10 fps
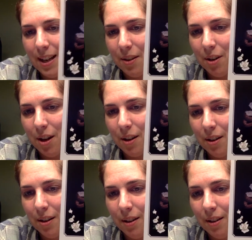death
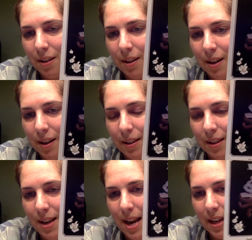card. a
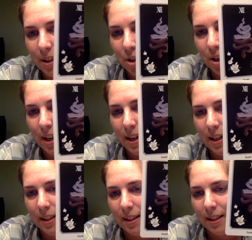snake shedding
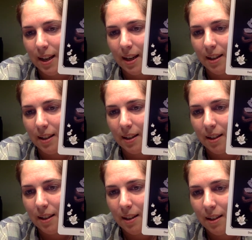its skin.
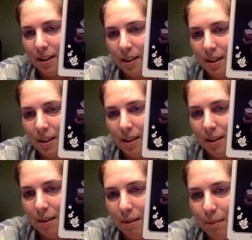
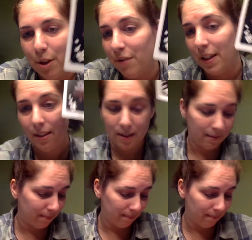Perfect.